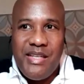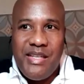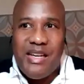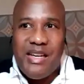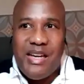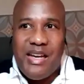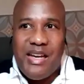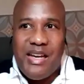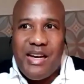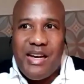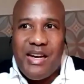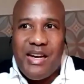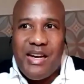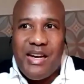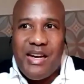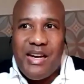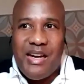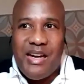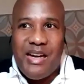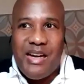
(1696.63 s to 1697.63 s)

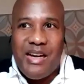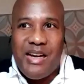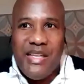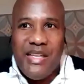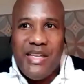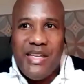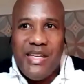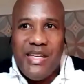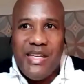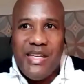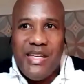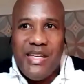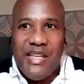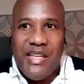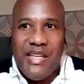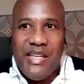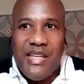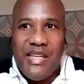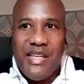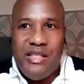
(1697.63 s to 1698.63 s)
they do
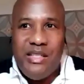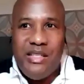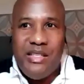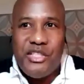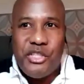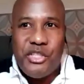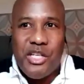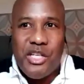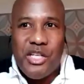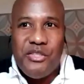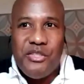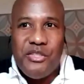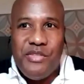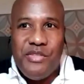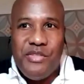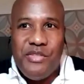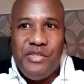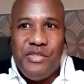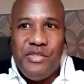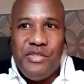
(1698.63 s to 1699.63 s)
not need to charge
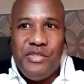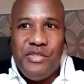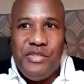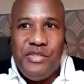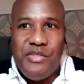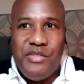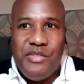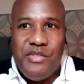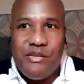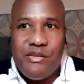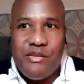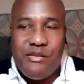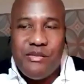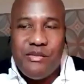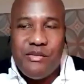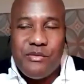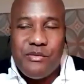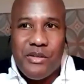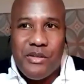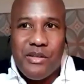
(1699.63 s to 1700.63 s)
VAT
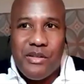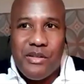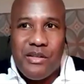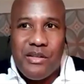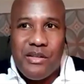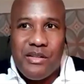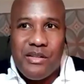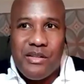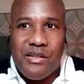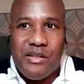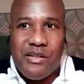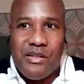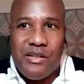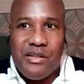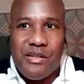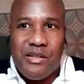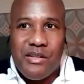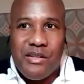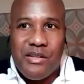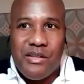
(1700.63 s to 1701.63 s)
for
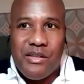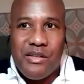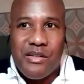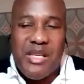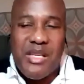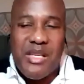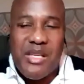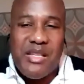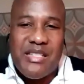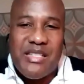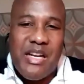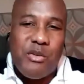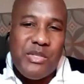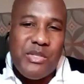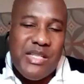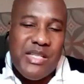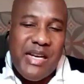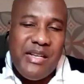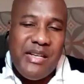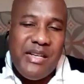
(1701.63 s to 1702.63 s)
something that's
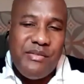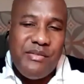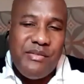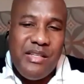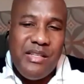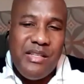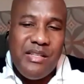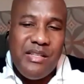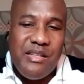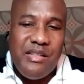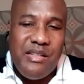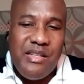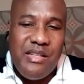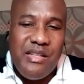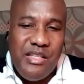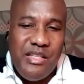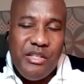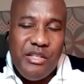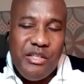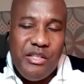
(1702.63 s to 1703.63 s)
outside of the
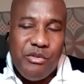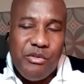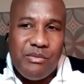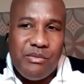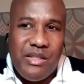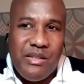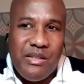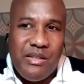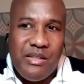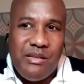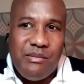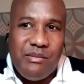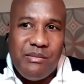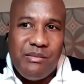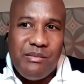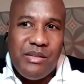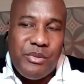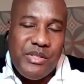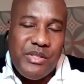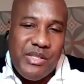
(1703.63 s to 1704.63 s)
EU in
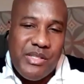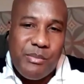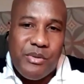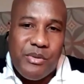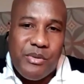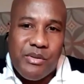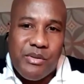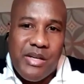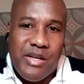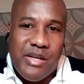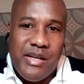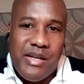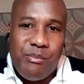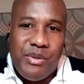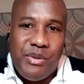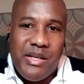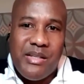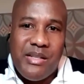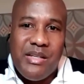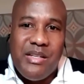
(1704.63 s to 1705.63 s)
principle, right?
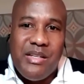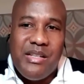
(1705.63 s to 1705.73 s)
But